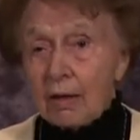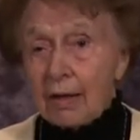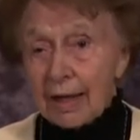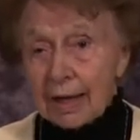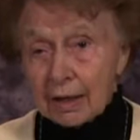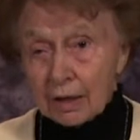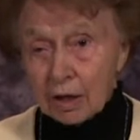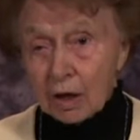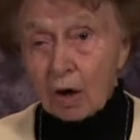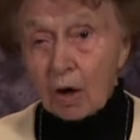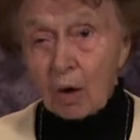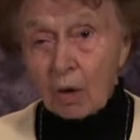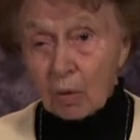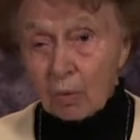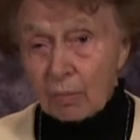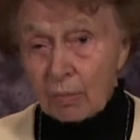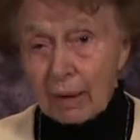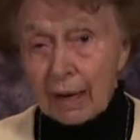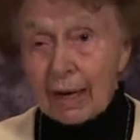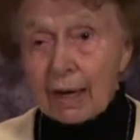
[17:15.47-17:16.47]
than to
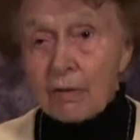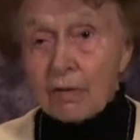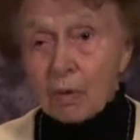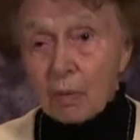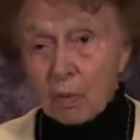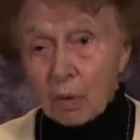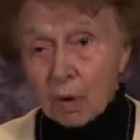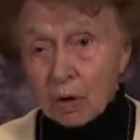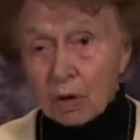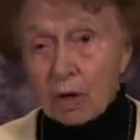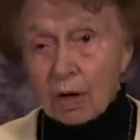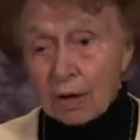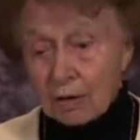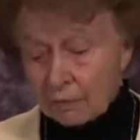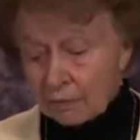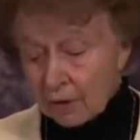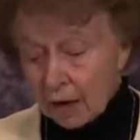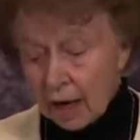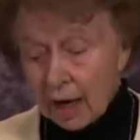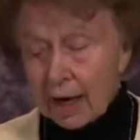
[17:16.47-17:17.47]
obey the Word
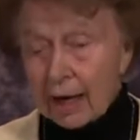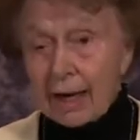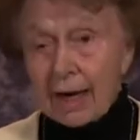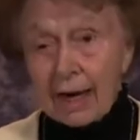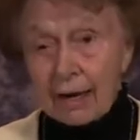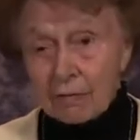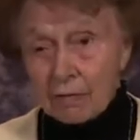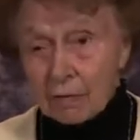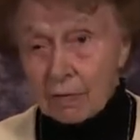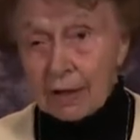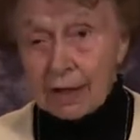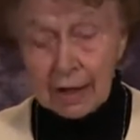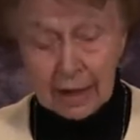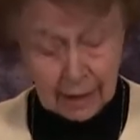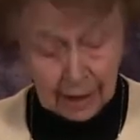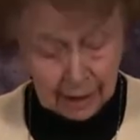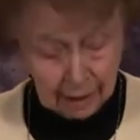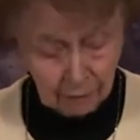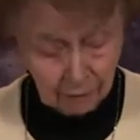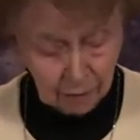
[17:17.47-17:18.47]
of God and read
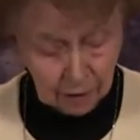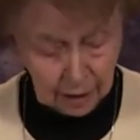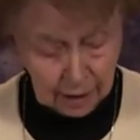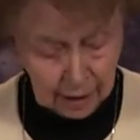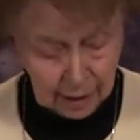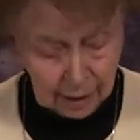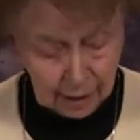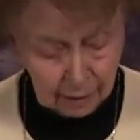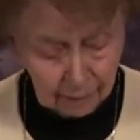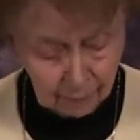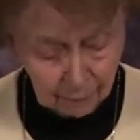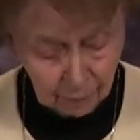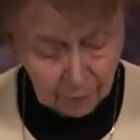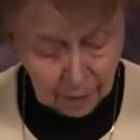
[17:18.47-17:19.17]
it every day.